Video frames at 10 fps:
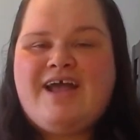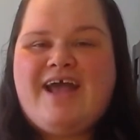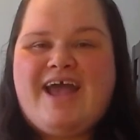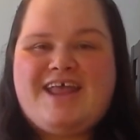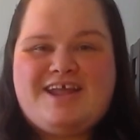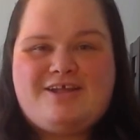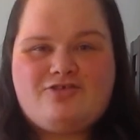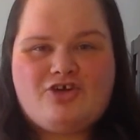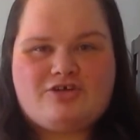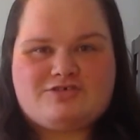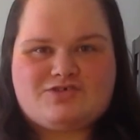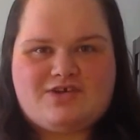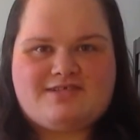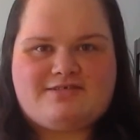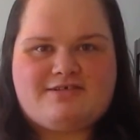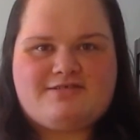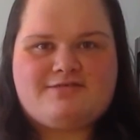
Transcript: and internal stressors.